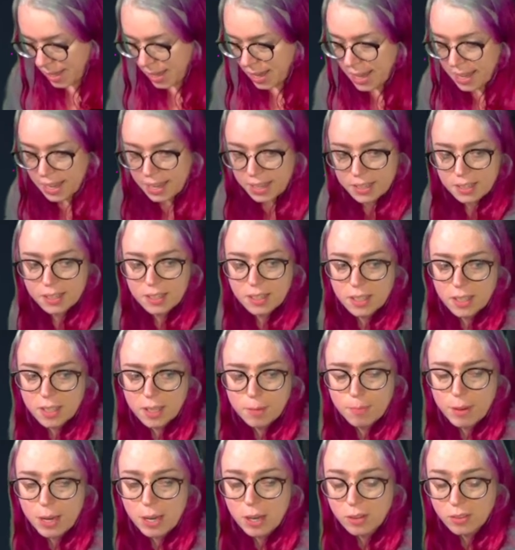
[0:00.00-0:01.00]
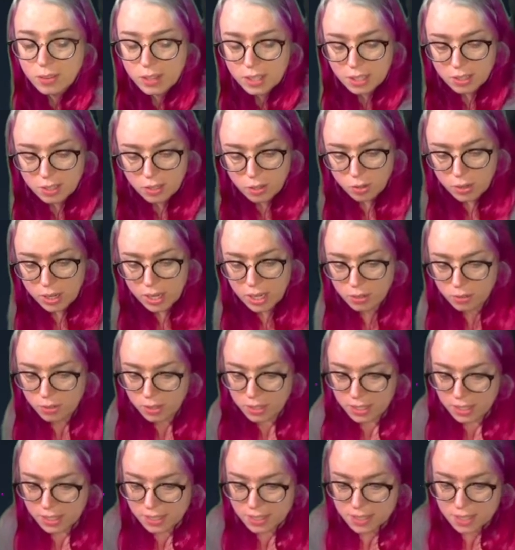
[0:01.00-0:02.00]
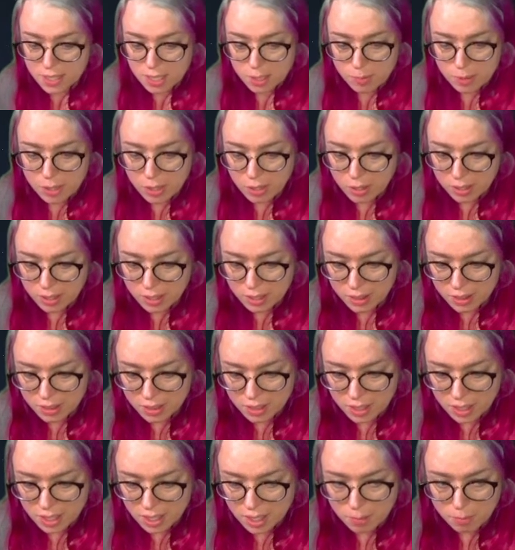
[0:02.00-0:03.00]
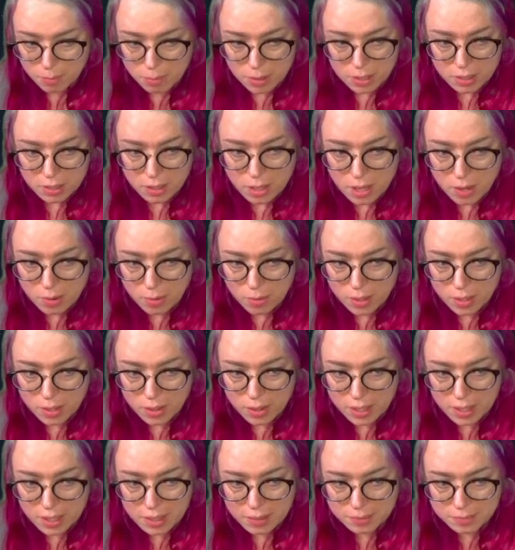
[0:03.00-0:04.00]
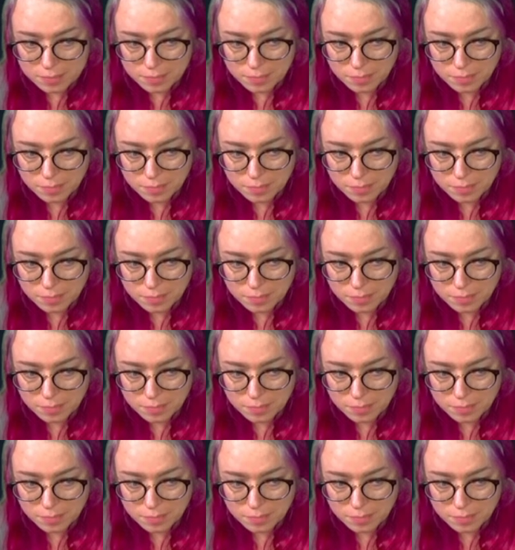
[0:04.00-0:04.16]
And apparently O. Henry is an American thing, but not really.